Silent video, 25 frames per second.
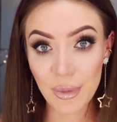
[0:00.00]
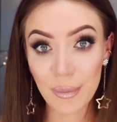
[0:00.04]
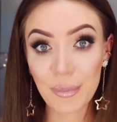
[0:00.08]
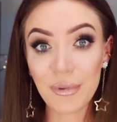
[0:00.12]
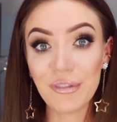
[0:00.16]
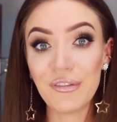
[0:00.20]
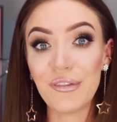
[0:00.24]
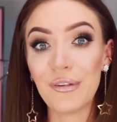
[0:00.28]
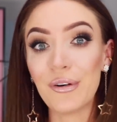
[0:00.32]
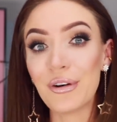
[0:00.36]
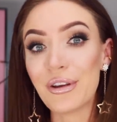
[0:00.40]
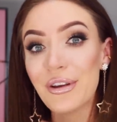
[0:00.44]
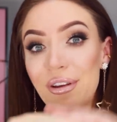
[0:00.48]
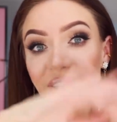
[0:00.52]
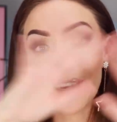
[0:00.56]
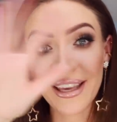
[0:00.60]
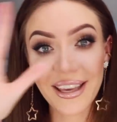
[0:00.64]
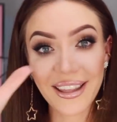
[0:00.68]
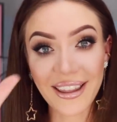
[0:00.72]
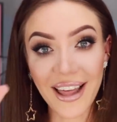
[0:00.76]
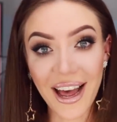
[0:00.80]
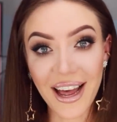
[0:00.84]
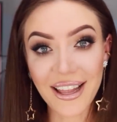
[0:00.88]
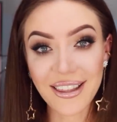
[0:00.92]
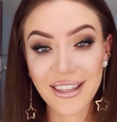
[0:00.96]
But before you
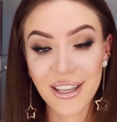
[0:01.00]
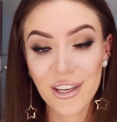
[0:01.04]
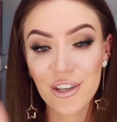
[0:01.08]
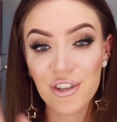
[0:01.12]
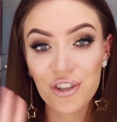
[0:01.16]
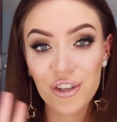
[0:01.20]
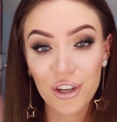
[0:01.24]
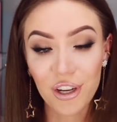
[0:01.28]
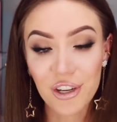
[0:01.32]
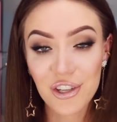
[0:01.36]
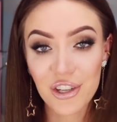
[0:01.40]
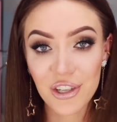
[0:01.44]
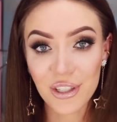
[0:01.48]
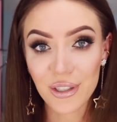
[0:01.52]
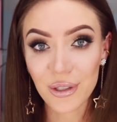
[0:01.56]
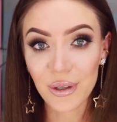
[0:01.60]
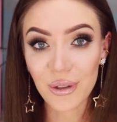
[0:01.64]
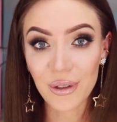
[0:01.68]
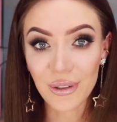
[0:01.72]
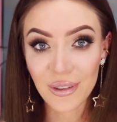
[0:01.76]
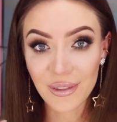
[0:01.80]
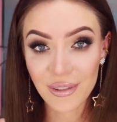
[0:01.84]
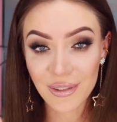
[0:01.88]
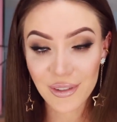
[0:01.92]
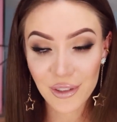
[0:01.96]
hear that and then judge us
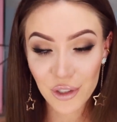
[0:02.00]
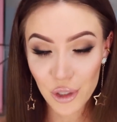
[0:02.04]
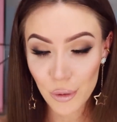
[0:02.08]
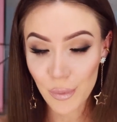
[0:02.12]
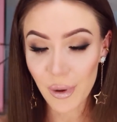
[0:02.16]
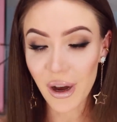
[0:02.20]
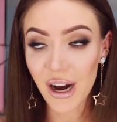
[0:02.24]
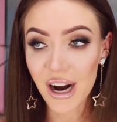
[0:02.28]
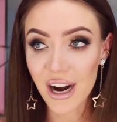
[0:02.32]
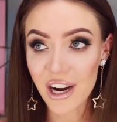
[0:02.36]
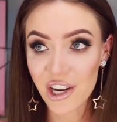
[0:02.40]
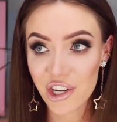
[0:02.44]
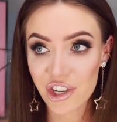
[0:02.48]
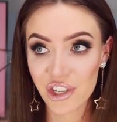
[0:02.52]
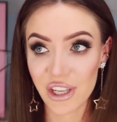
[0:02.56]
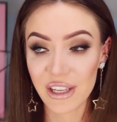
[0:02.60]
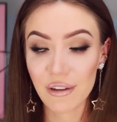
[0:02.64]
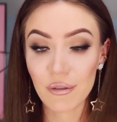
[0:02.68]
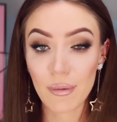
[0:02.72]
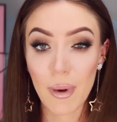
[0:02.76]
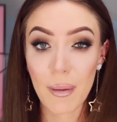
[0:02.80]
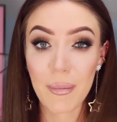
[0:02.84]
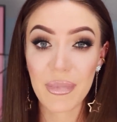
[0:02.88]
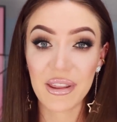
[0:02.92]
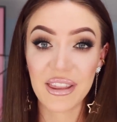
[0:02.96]
all super
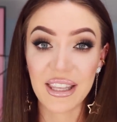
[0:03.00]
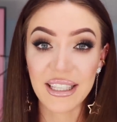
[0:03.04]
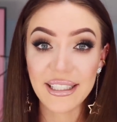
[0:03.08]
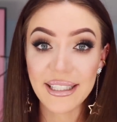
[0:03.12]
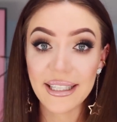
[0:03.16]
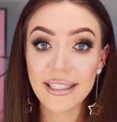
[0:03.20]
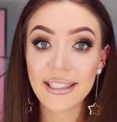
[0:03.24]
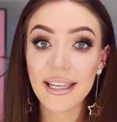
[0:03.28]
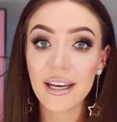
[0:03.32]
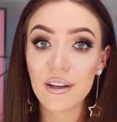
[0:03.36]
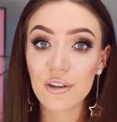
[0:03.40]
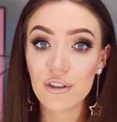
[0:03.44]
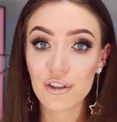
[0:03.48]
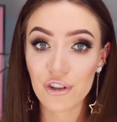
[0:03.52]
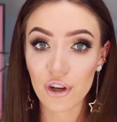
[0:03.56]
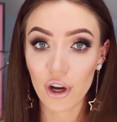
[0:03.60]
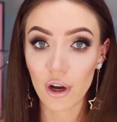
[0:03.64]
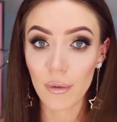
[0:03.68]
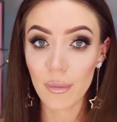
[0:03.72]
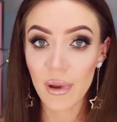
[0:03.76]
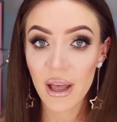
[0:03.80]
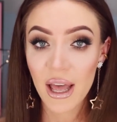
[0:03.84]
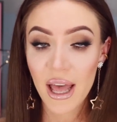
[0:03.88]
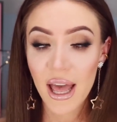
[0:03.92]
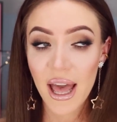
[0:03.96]
harshly, remember, this is our
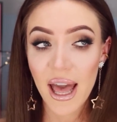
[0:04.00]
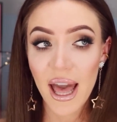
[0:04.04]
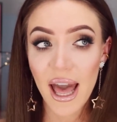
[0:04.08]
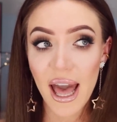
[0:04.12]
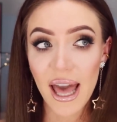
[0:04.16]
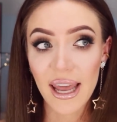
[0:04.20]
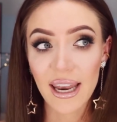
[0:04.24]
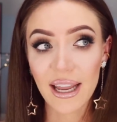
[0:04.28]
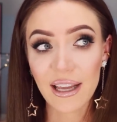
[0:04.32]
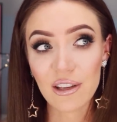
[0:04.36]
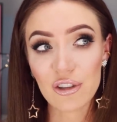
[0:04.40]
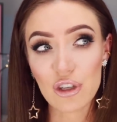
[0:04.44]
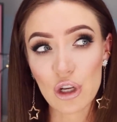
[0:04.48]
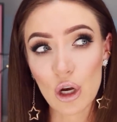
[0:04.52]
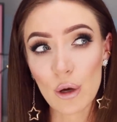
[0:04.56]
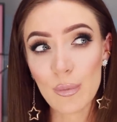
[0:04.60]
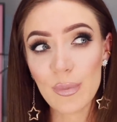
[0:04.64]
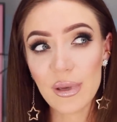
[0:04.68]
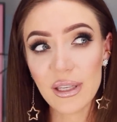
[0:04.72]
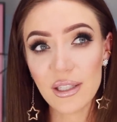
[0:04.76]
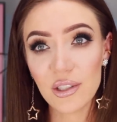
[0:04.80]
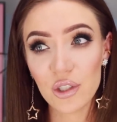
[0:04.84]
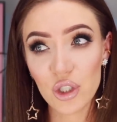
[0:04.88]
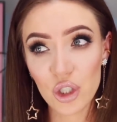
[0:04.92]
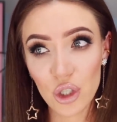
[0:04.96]
job, and our
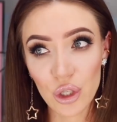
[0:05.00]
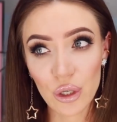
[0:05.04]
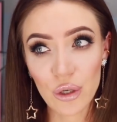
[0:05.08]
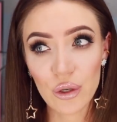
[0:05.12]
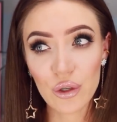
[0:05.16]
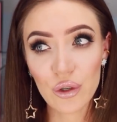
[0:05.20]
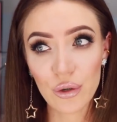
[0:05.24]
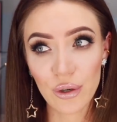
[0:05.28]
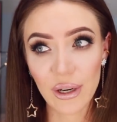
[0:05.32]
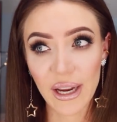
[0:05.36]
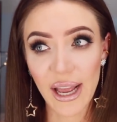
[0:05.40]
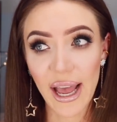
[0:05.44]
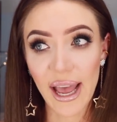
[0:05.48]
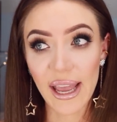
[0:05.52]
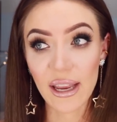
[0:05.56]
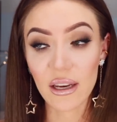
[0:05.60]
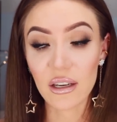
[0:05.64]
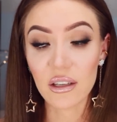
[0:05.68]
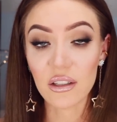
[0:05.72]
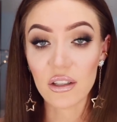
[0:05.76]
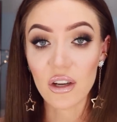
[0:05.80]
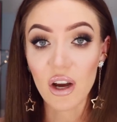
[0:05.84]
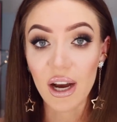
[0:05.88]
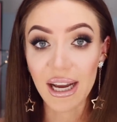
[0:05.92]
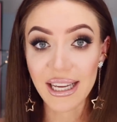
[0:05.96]
job is to
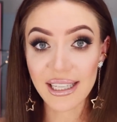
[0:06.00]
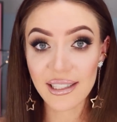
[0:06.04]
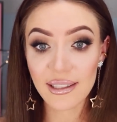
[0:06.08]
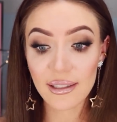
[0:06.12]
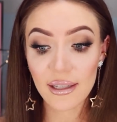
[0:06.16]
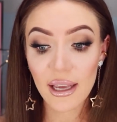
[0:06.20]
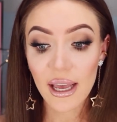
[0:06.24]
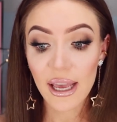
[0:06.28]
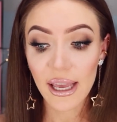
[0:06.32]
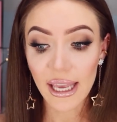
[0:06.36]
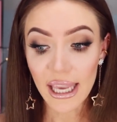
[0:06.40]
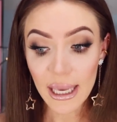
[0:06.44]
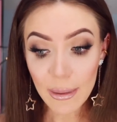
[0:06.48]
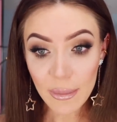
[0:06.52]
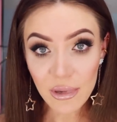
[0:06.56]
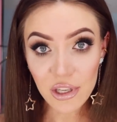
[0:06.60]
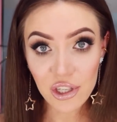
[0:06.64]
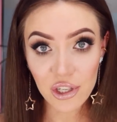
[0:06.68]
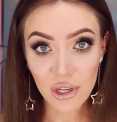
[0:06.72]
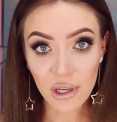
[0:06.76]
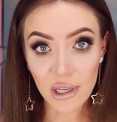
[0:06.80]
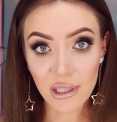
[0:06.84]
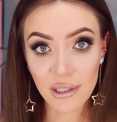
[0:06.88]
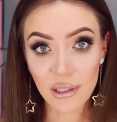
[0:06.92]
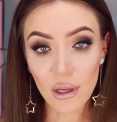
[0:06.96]
create nice
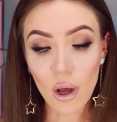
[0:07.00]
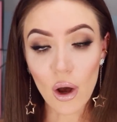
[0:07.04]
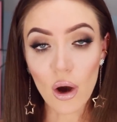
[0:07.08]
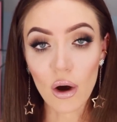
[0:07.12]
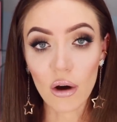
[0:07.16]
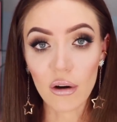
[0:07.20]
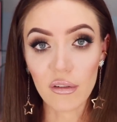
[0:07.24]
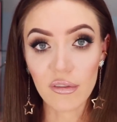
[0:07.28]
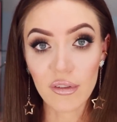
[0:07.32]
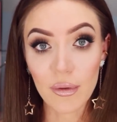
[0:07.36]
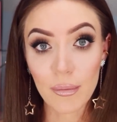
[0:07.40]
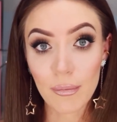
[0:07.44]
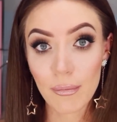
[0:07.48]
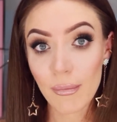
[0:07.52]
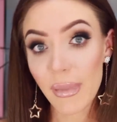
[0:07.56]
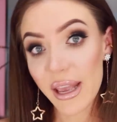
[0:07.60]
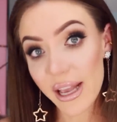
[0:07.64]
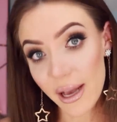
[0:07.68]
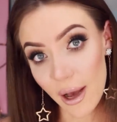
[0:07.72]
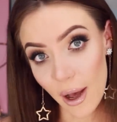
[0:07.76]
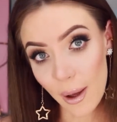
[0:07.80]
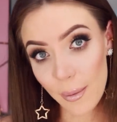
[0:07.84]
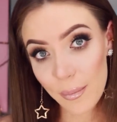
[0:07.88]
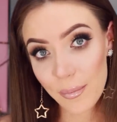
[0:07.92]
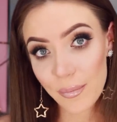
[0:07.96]
images of
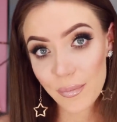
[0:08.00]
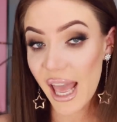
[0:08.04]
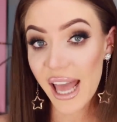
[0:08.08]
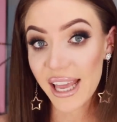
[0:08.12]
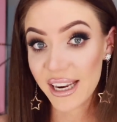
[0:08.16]
makeup.